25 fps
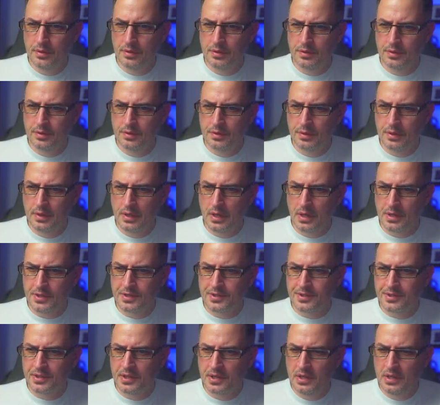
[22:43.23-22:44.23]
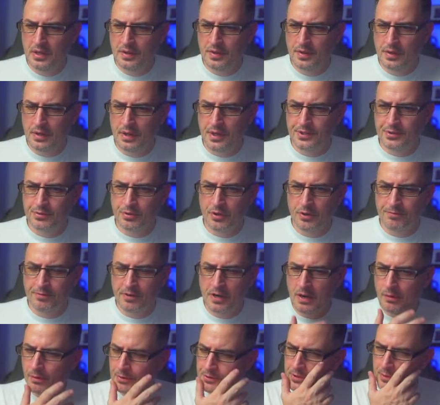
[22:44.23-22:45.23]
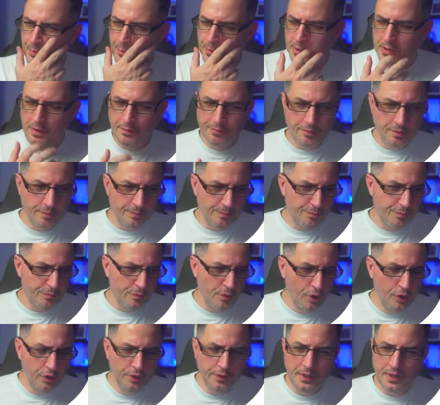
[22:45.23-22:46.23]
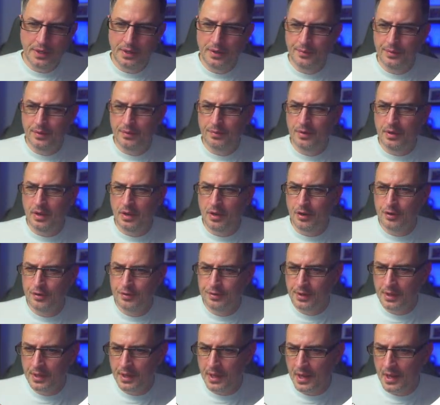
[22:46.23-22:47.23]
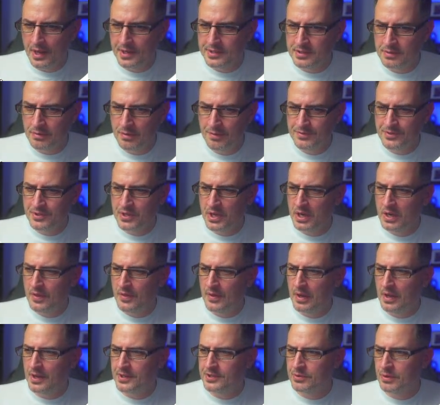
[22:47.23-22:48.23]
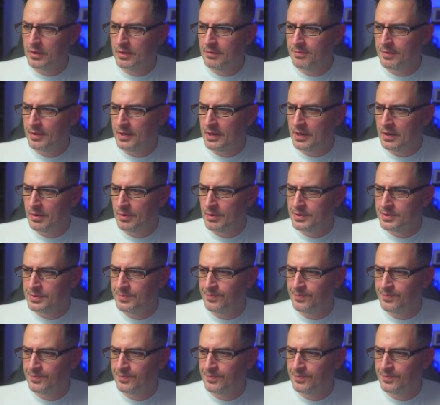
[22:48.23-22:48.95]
last seen in the last 24 hours. So I'm looking for only ads that we've seen in the last 24 hours.